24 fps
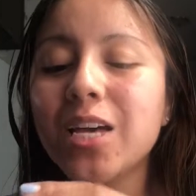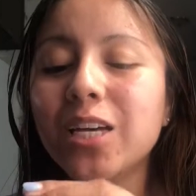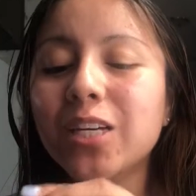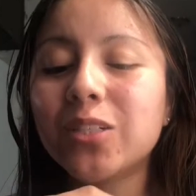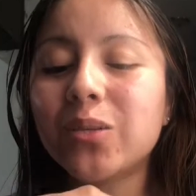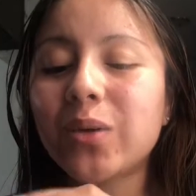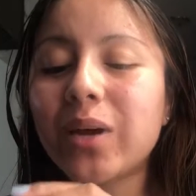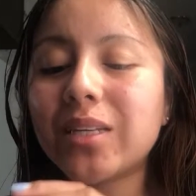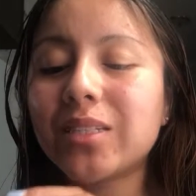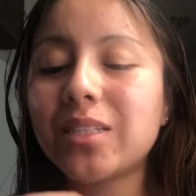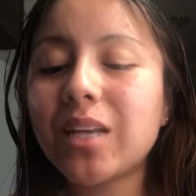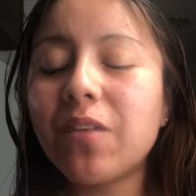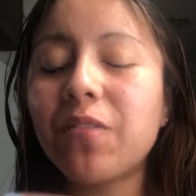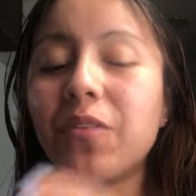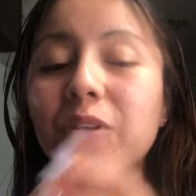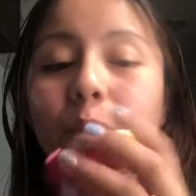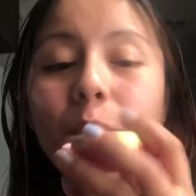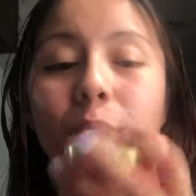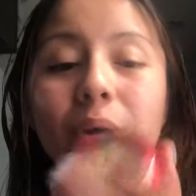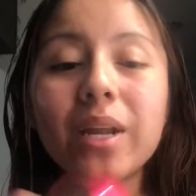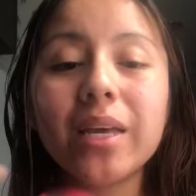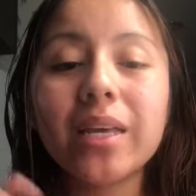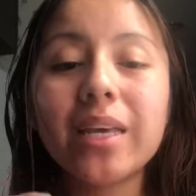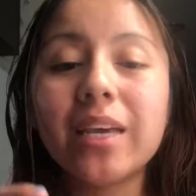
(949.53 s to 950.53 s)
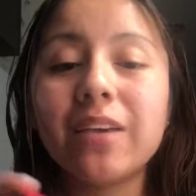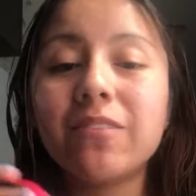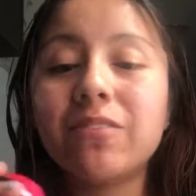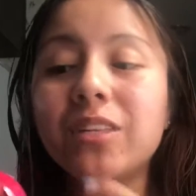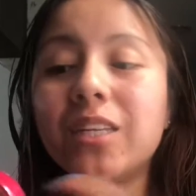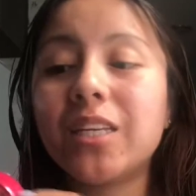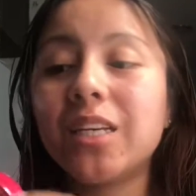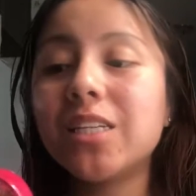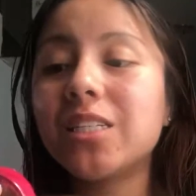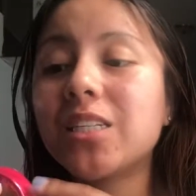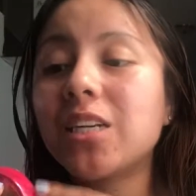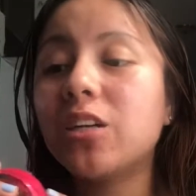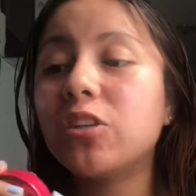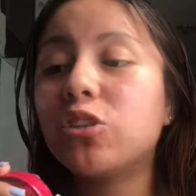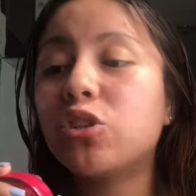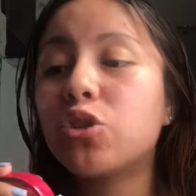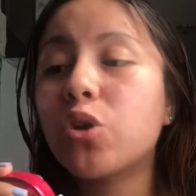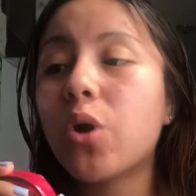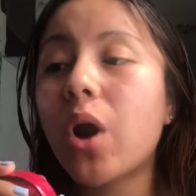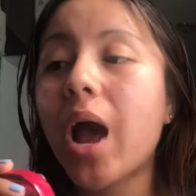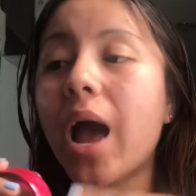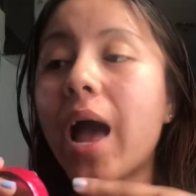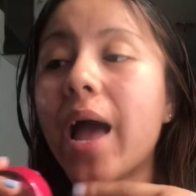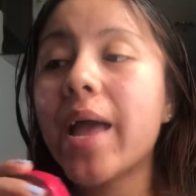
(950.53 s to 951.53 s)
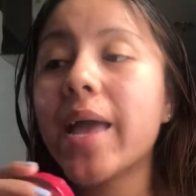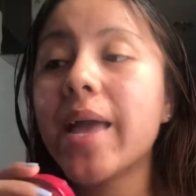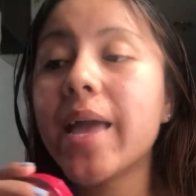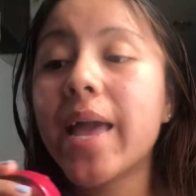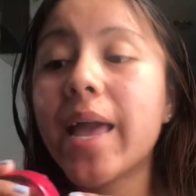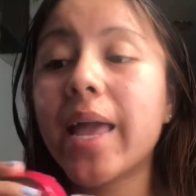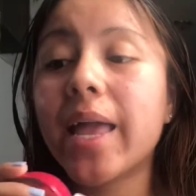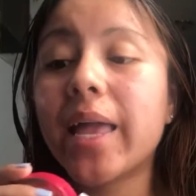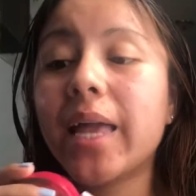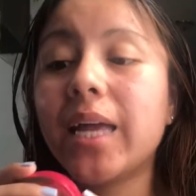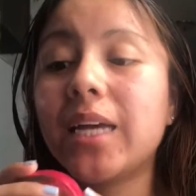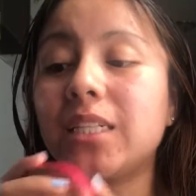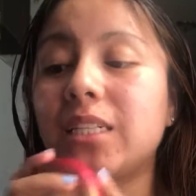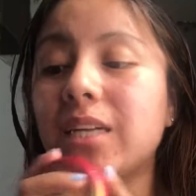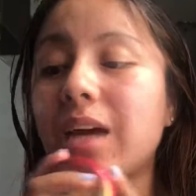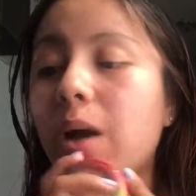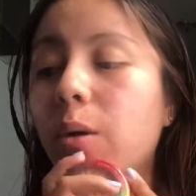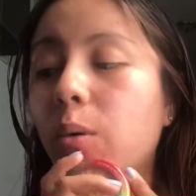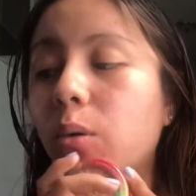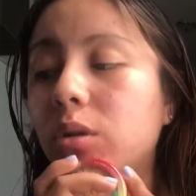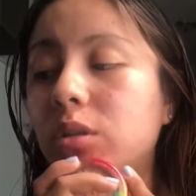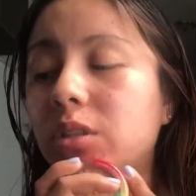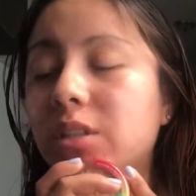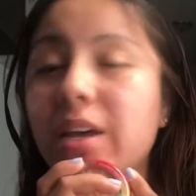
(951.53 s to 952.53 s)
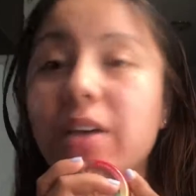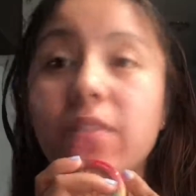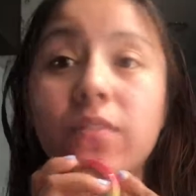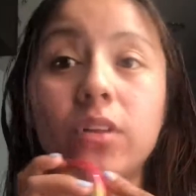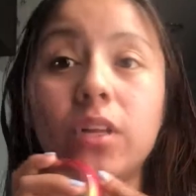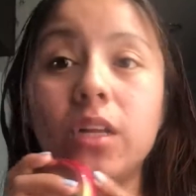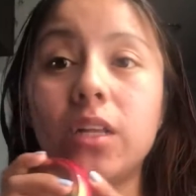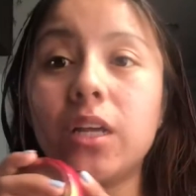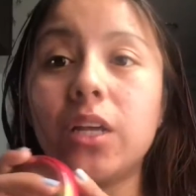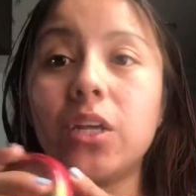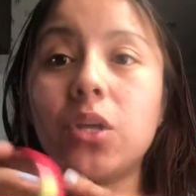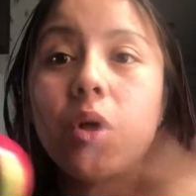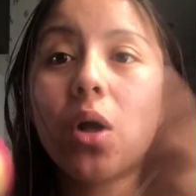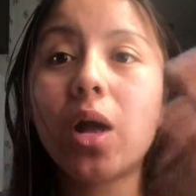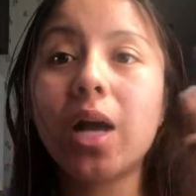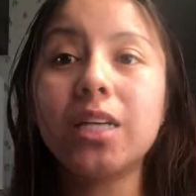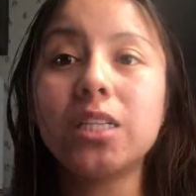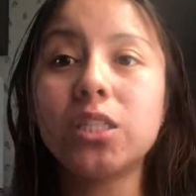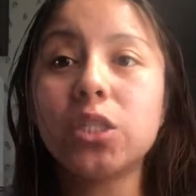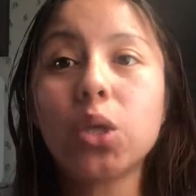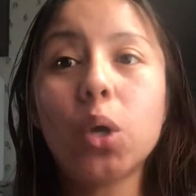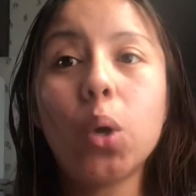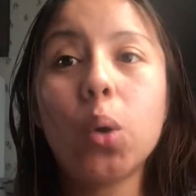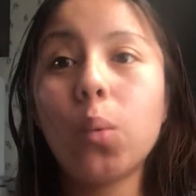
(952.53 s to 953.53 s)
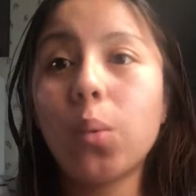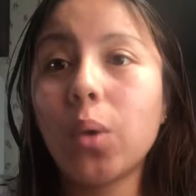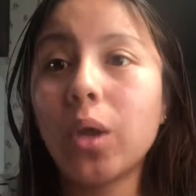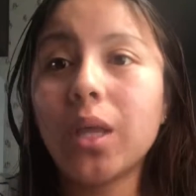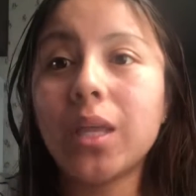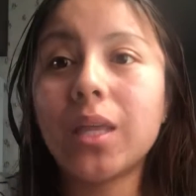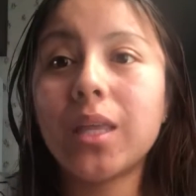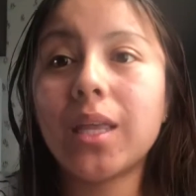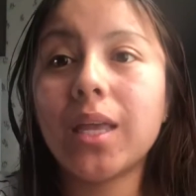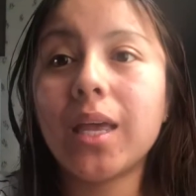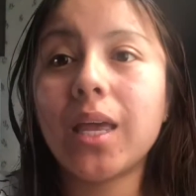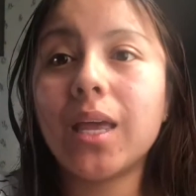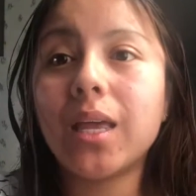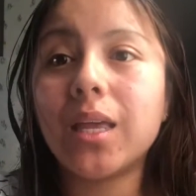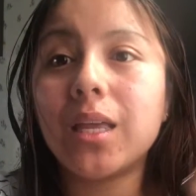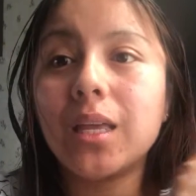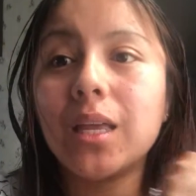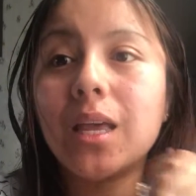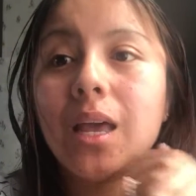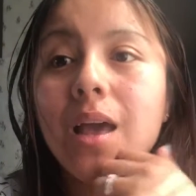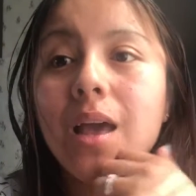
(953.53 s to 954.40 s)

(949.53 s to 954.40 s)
So I definitely want to give these a try and I will definitely let you guys know what they,